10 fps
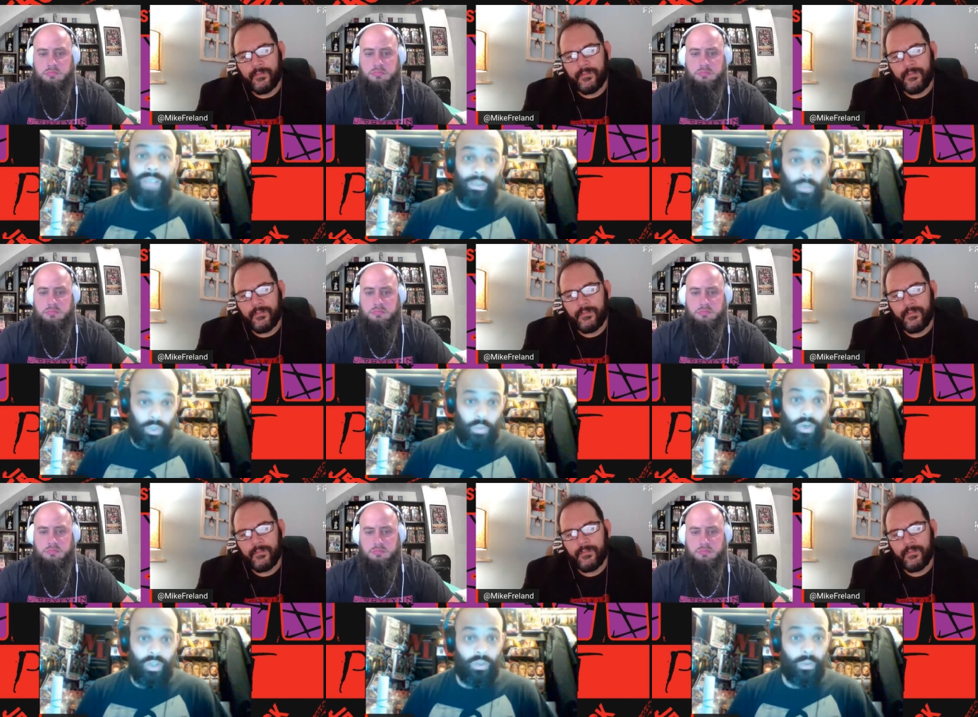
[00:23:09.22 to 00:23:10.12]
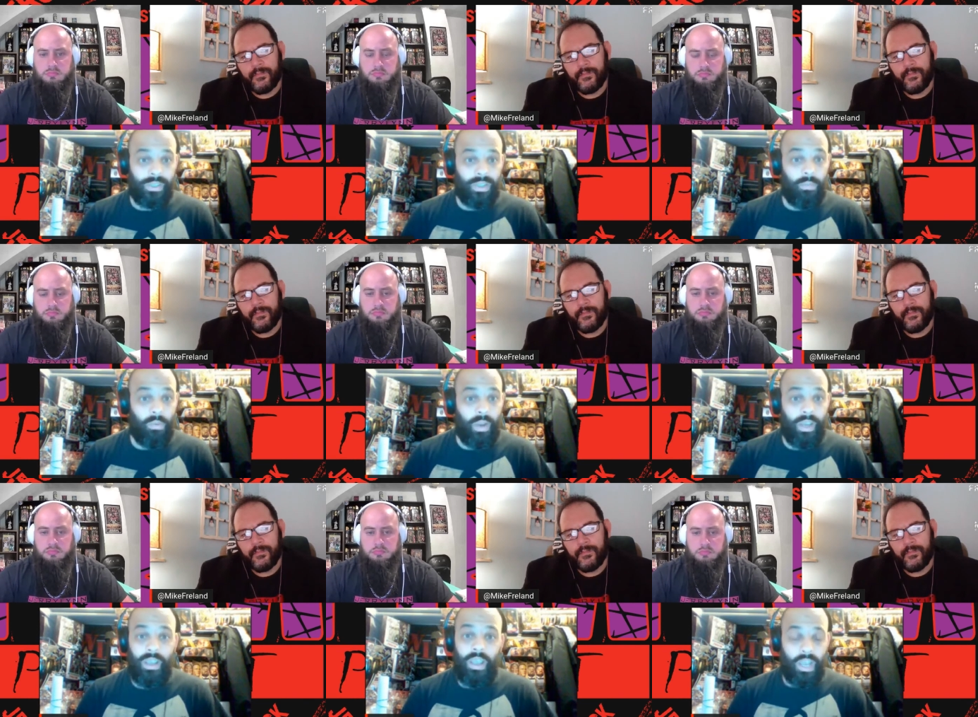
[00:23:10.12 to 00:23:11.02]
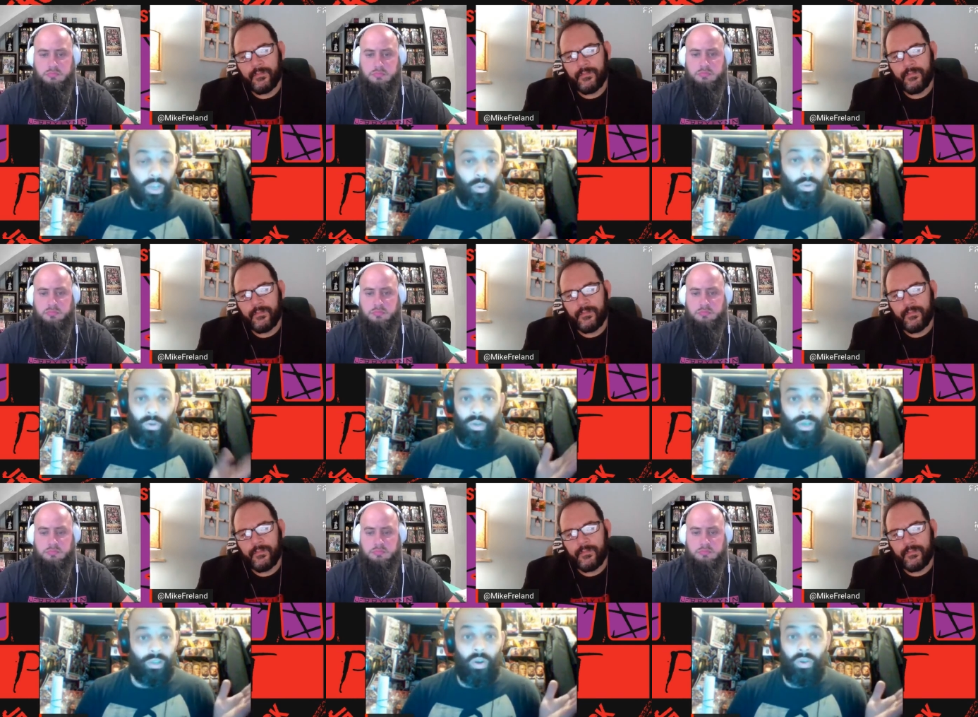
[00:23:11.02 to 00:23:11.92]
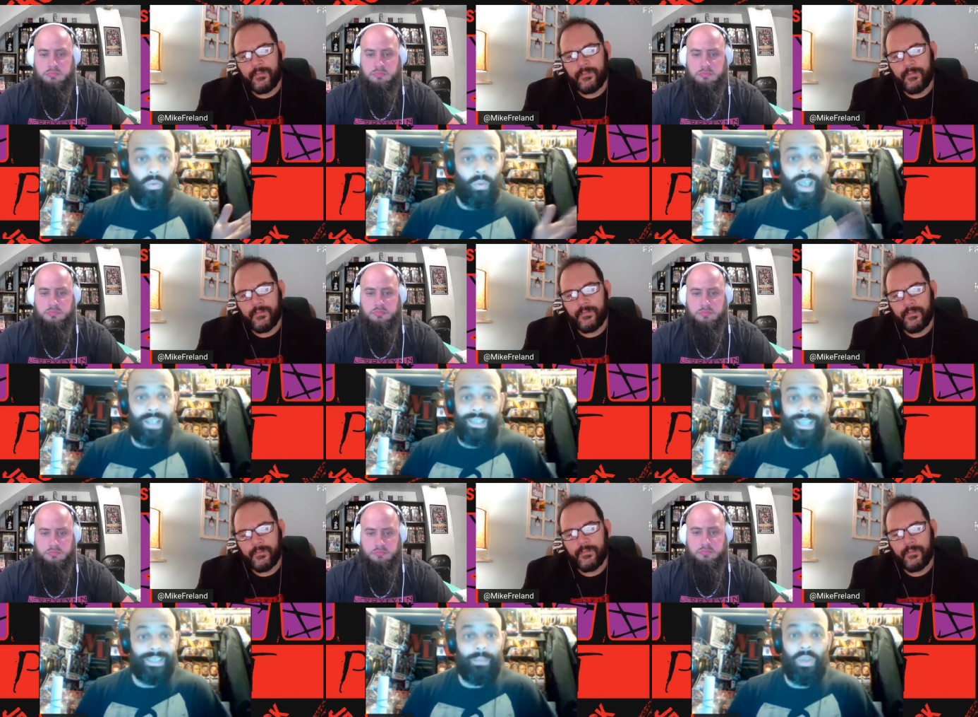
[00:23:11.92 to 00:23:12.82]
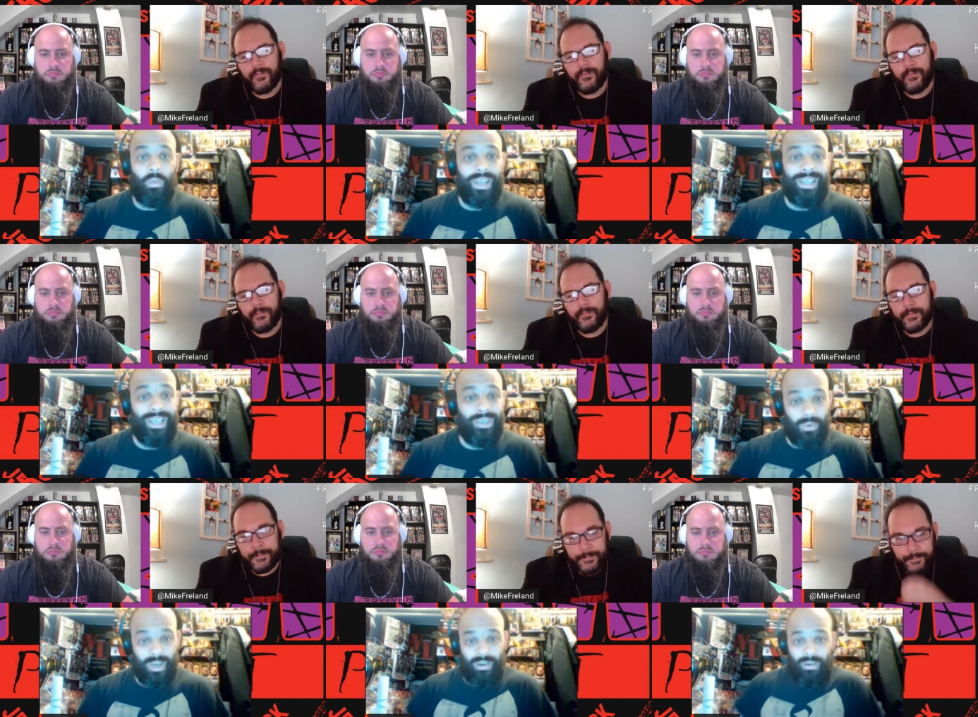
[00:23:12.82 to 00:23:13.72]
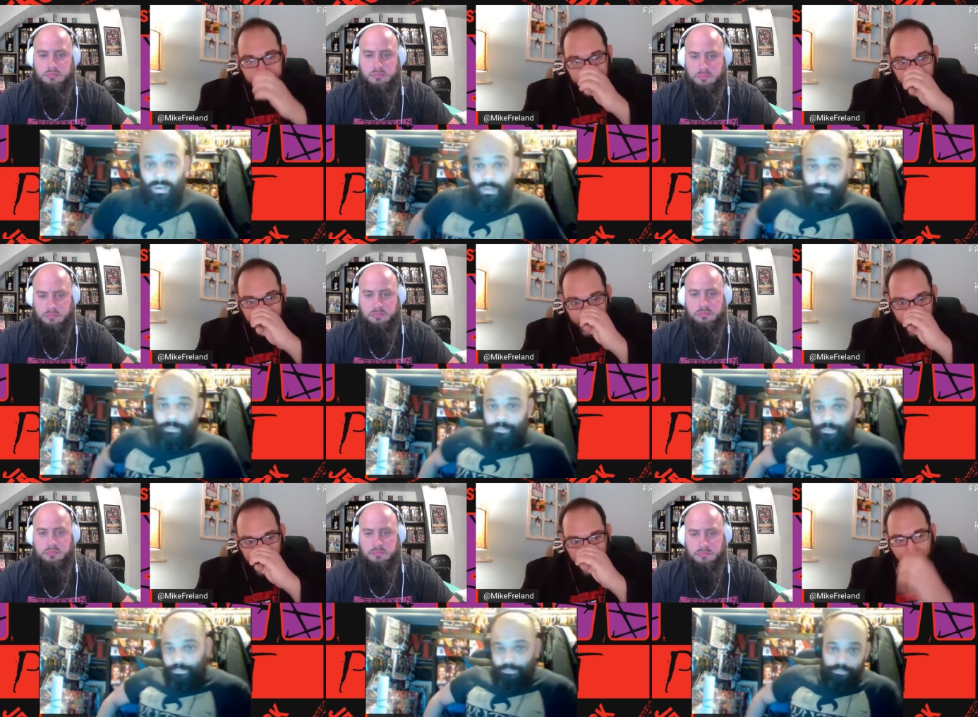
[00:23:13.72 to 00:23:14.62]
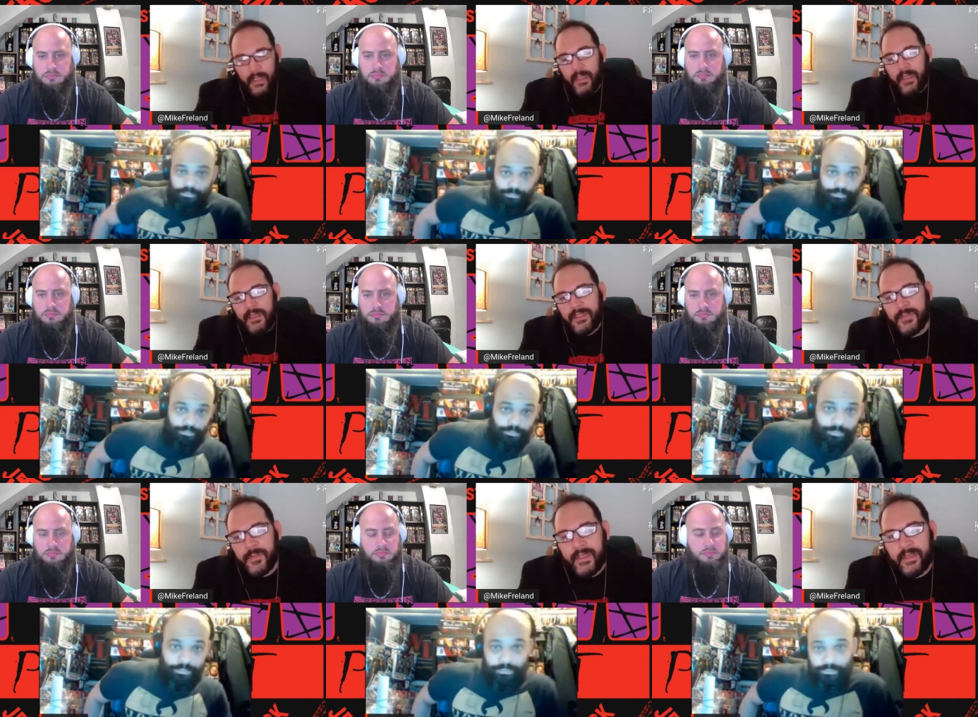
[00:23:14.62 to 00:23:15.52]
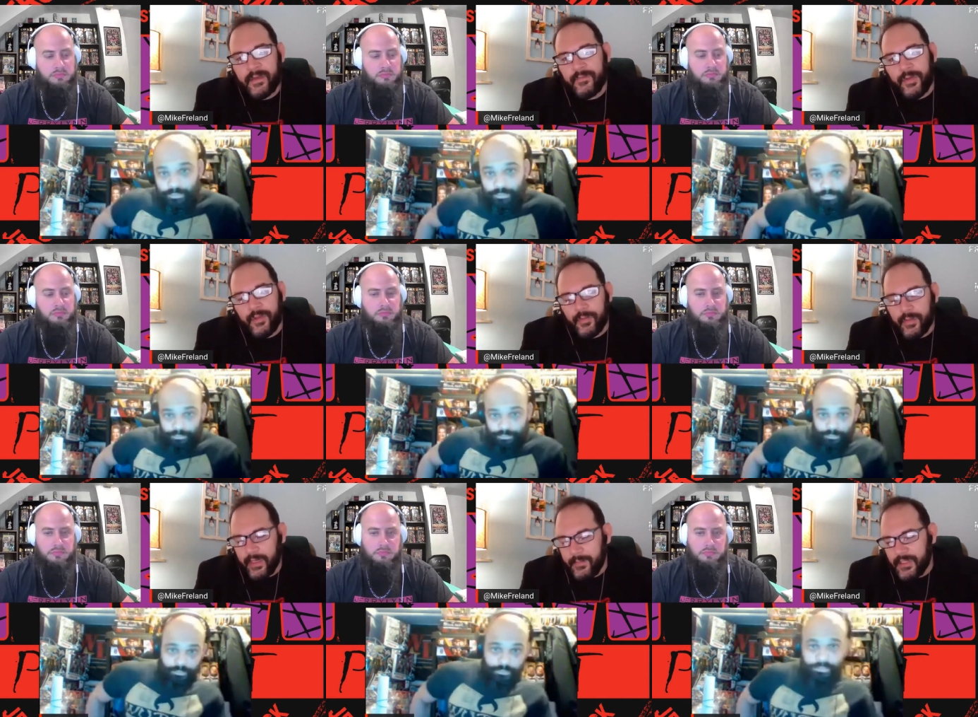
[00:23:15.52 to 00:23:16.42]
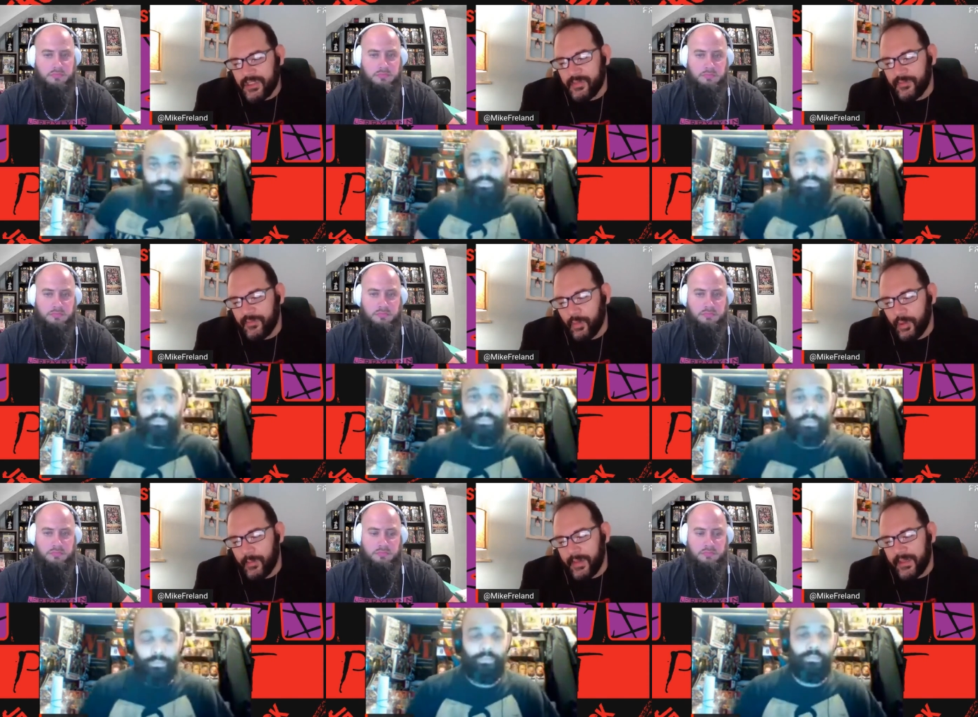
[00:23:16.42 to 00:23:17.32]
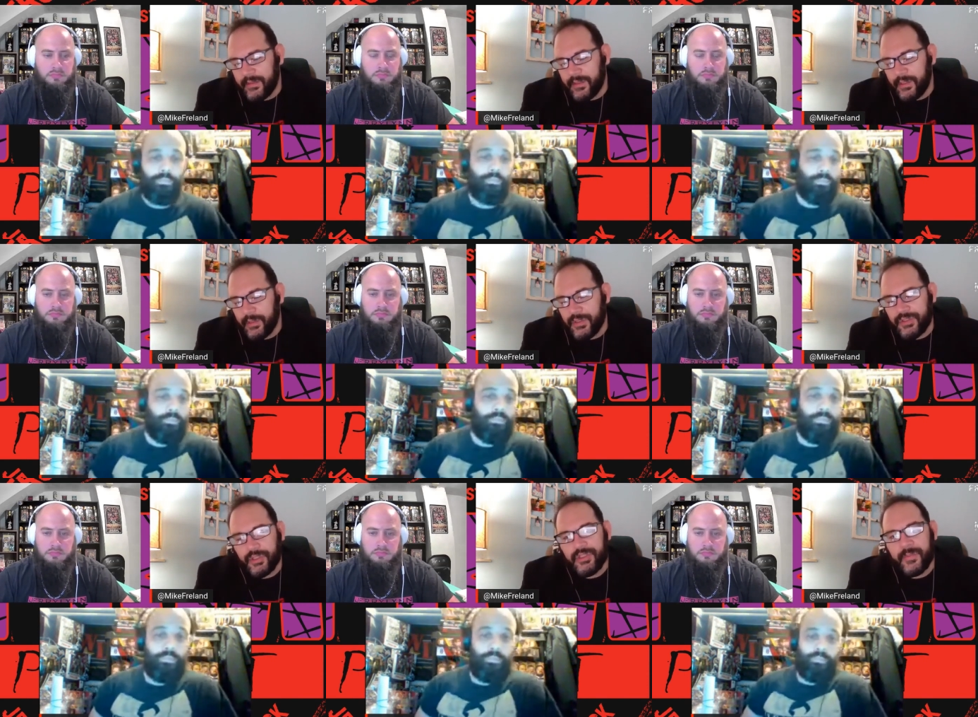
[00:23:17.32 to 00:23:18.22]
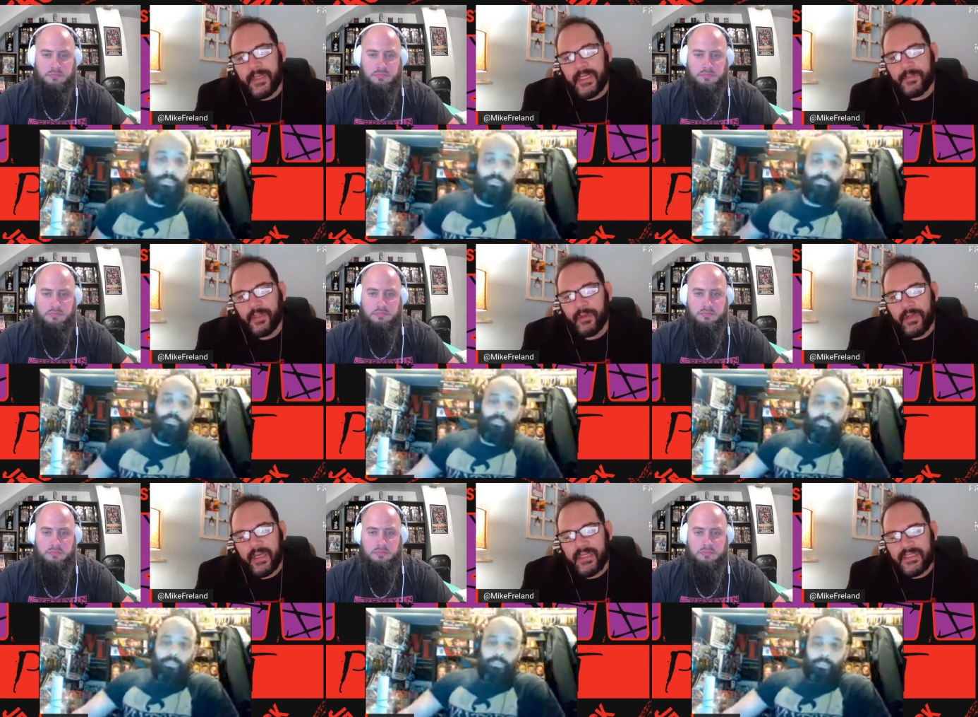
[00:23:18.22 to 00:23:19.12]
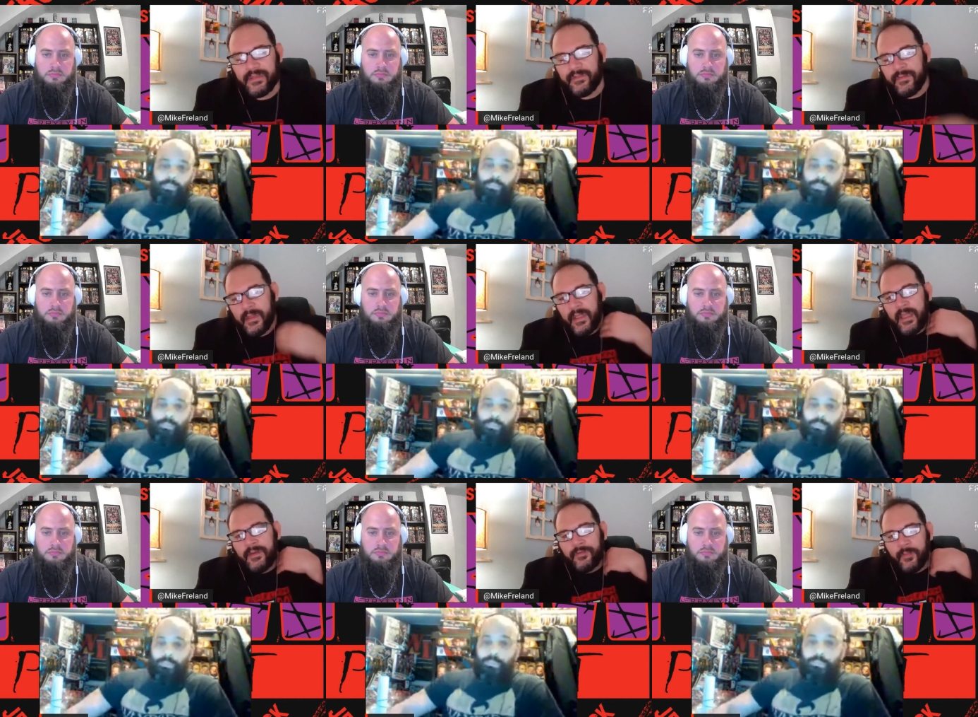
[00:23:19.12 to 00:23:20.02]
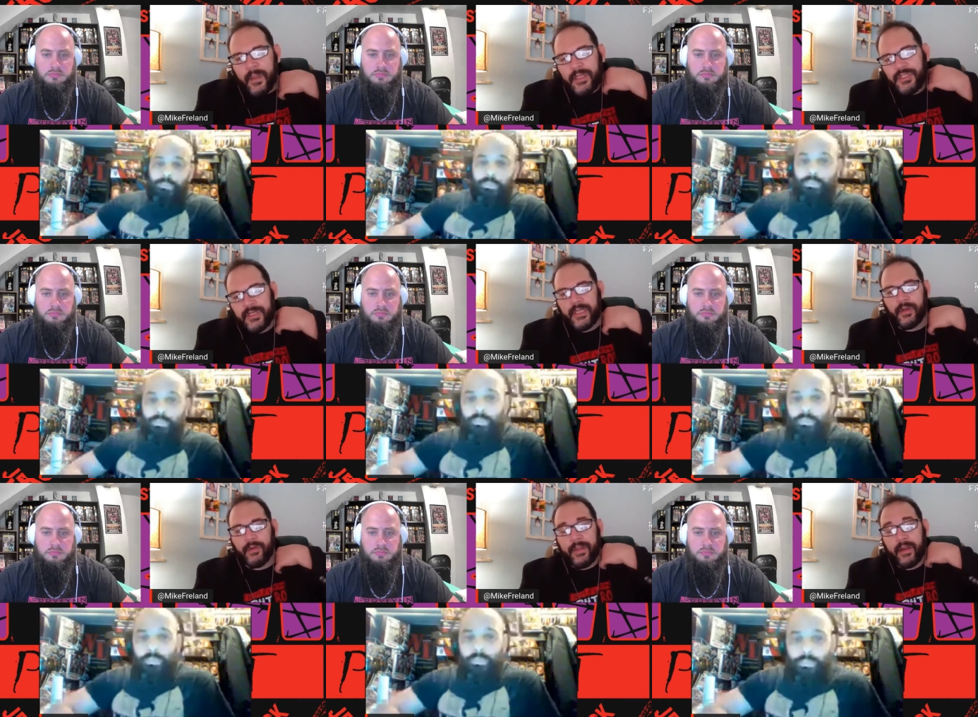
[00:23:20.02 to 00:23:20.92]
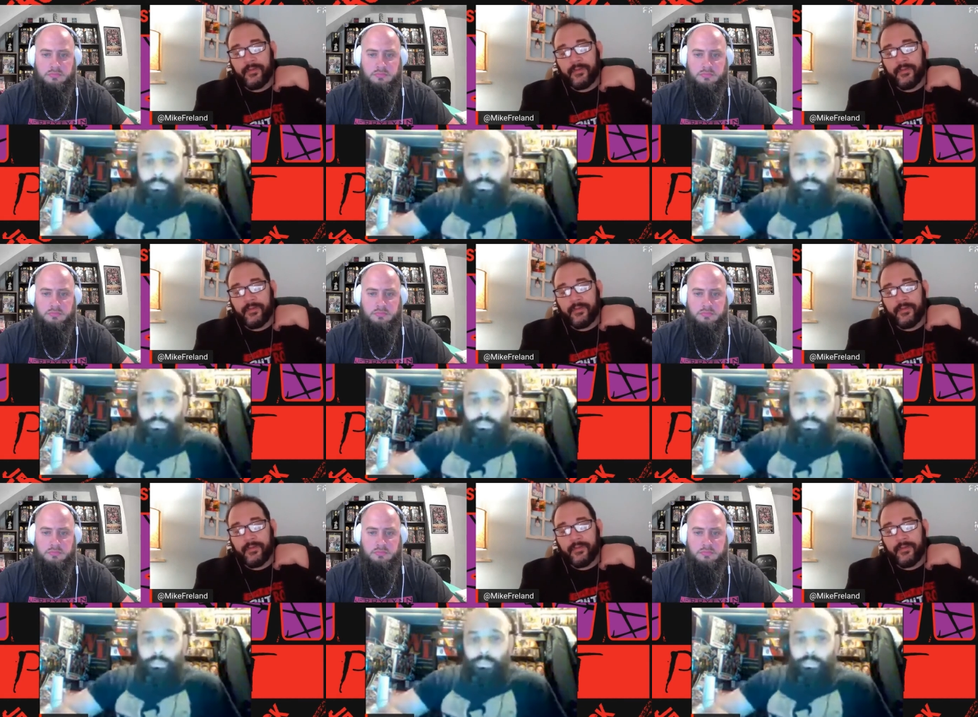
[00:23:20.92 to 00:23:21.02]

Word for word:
Speaker 1: that's what you want to do at some point, and you'll learn it along the way. It's not something we teach you here."
Speaker 2: Speaking of what you kind of mentioned before about, you know, you start to pick up little nuggets of information here and